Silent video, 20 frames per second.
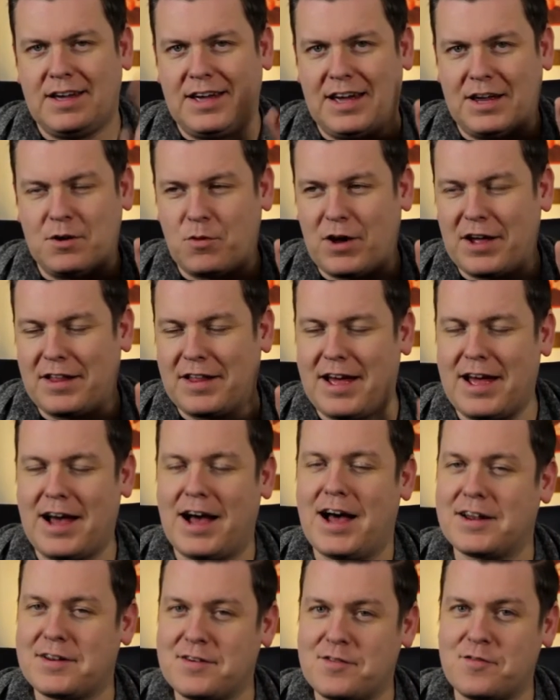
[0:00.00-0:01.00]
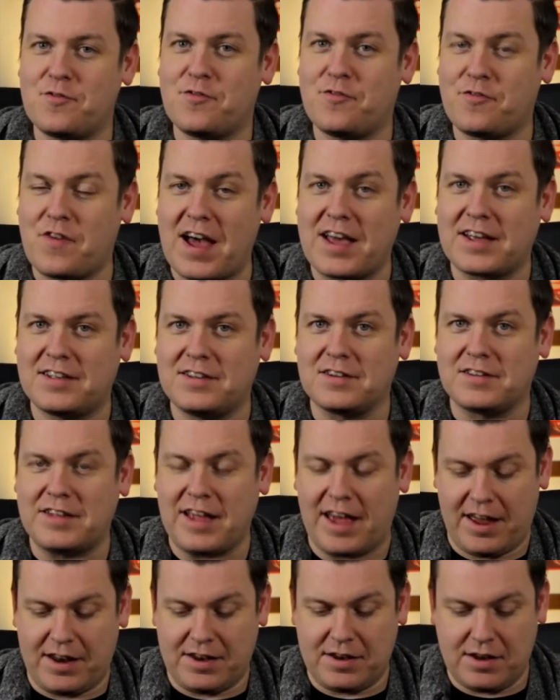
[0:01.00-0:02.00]
And while I hadn't factored
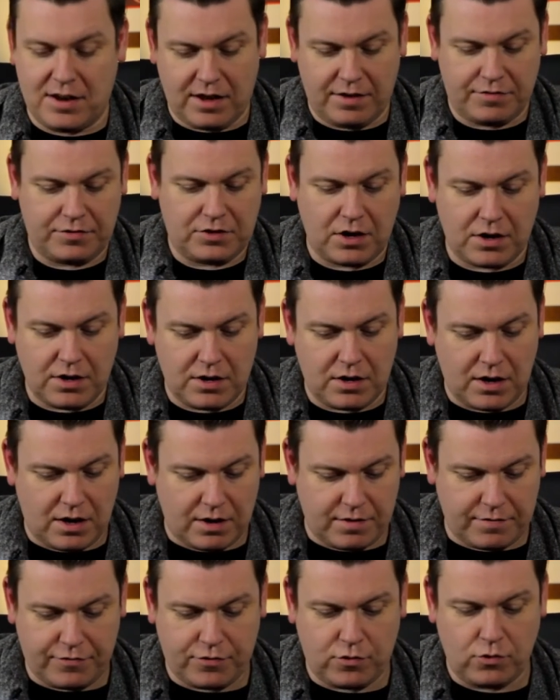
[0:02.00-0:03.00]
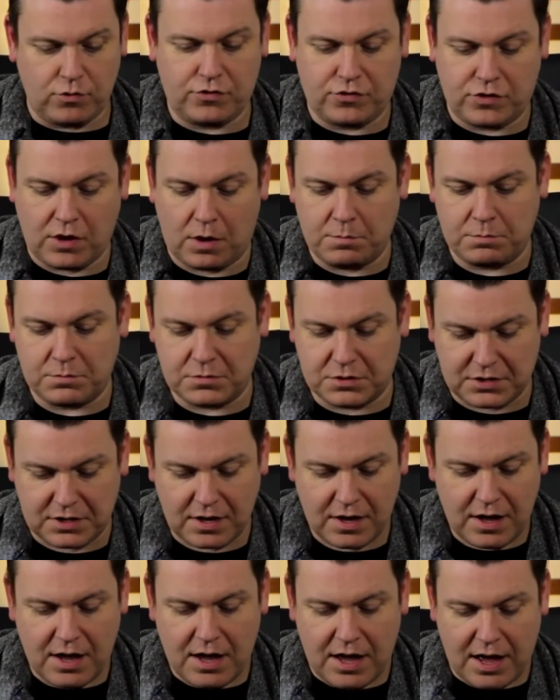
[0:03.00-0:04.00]
it in, I've done a few sums,
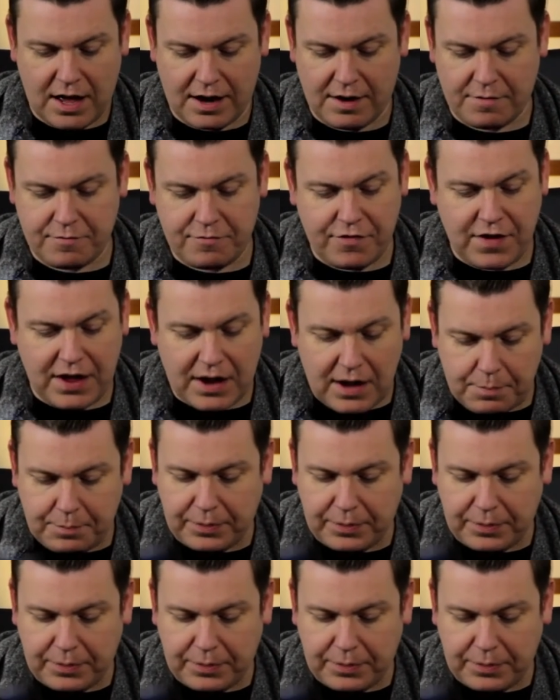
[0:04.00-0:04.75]
and I'm very